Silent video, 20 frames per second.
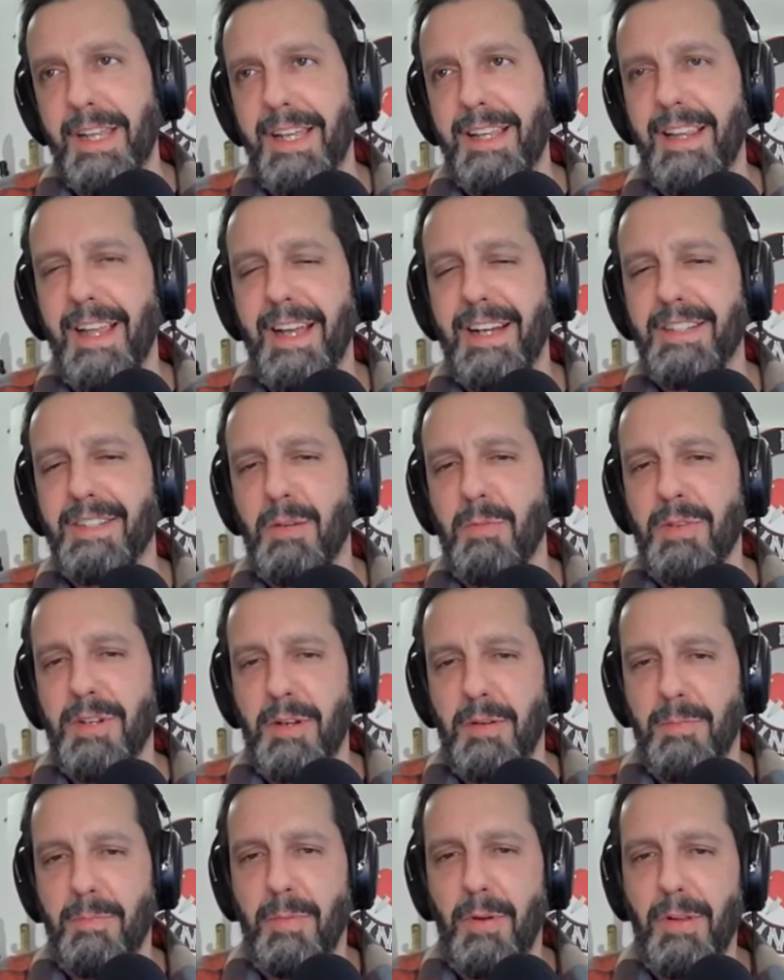like someone
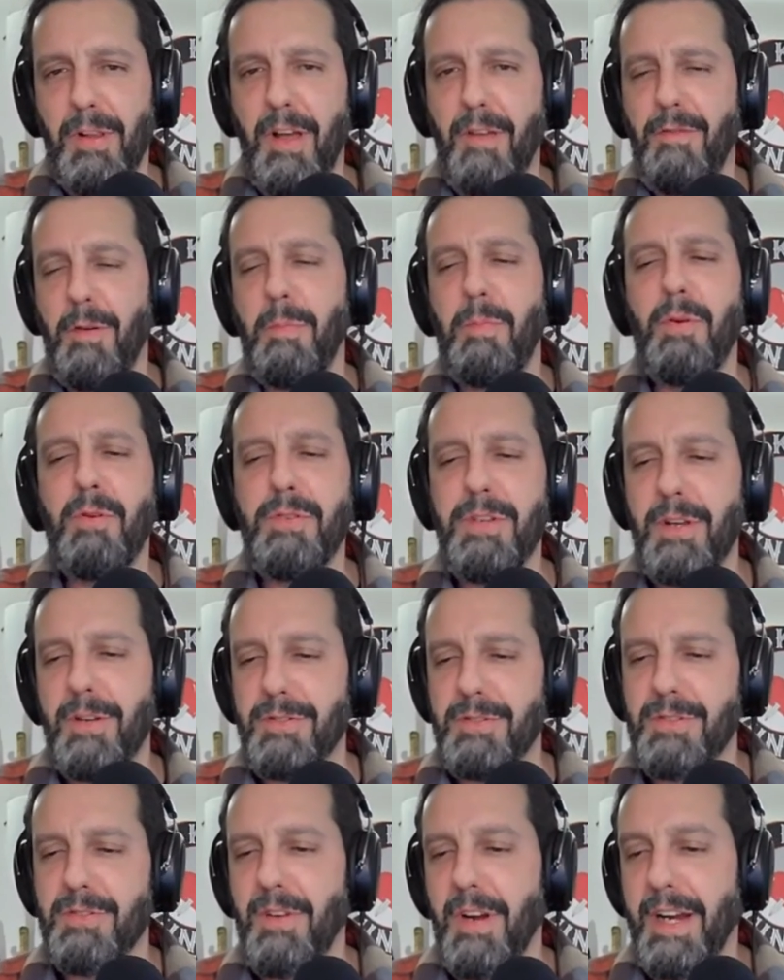to pull off a puño
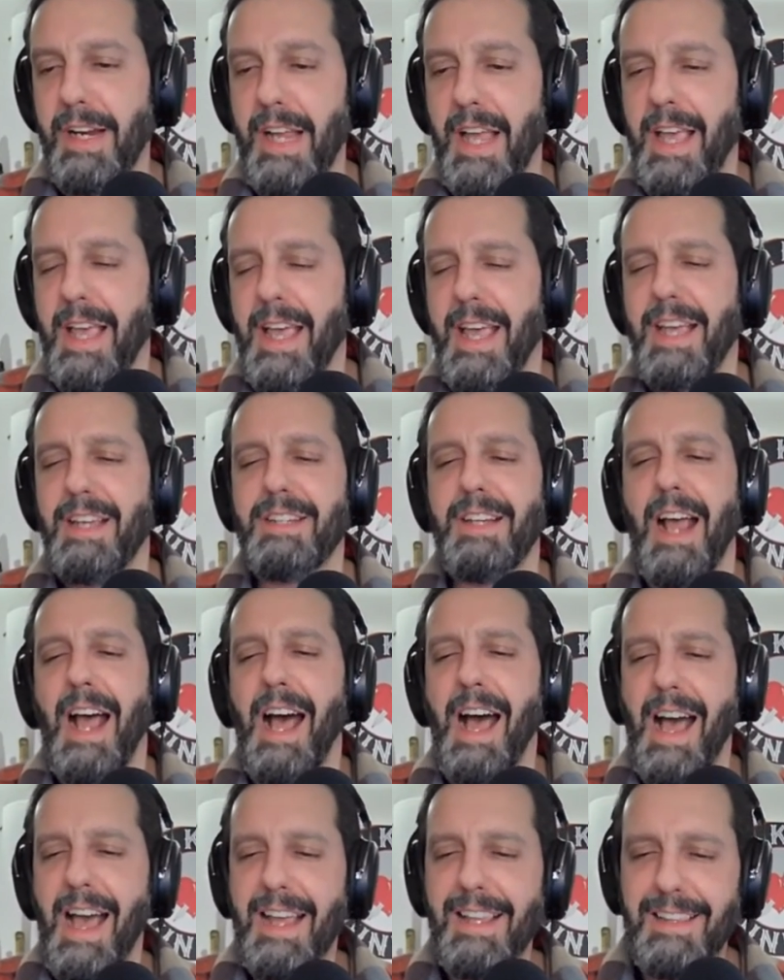strike is
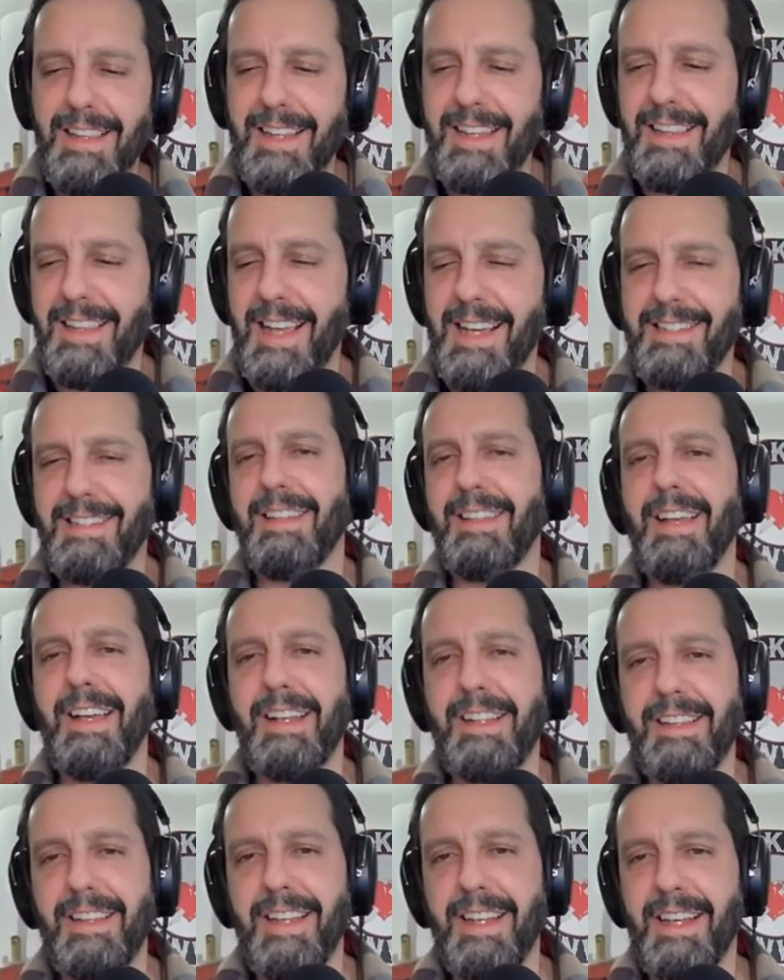highly less
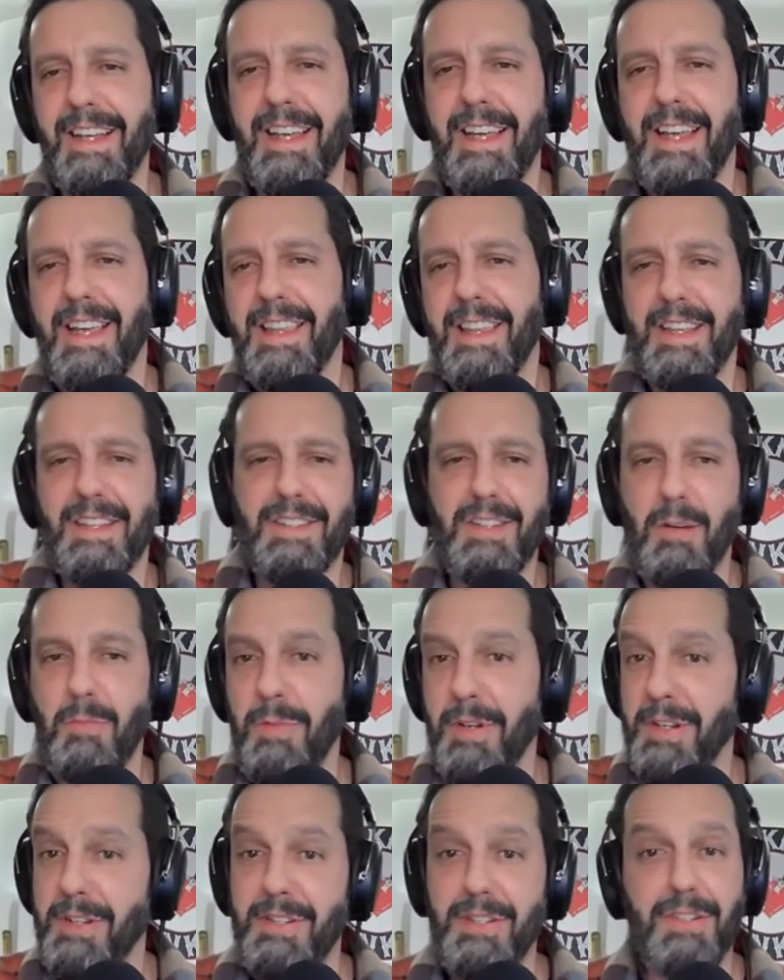likely than
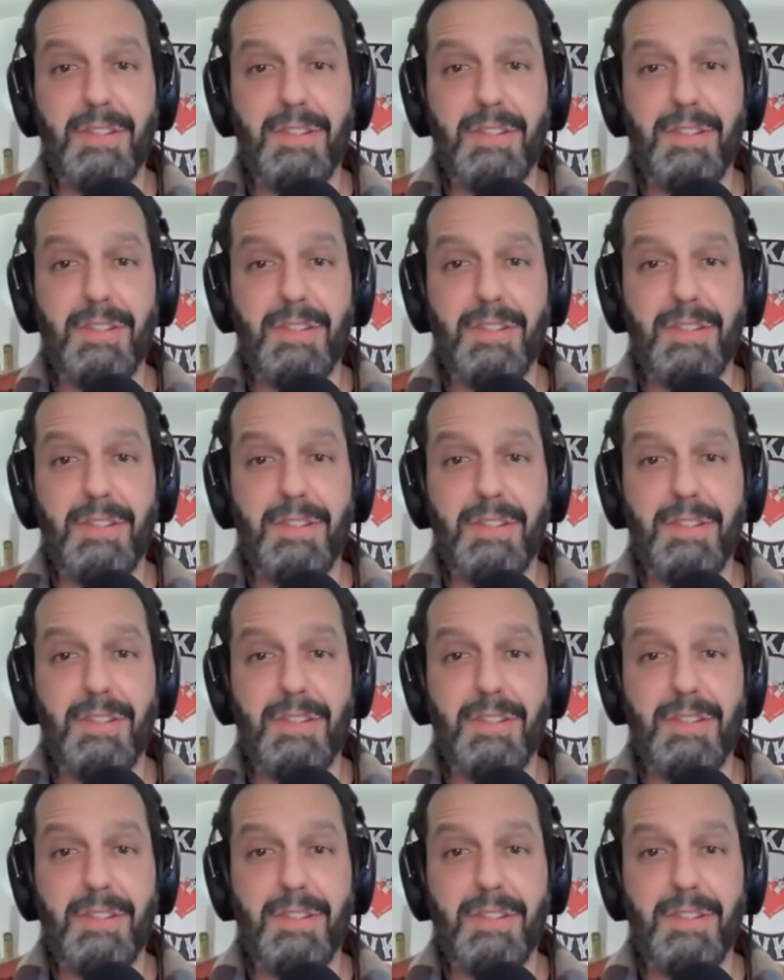someone just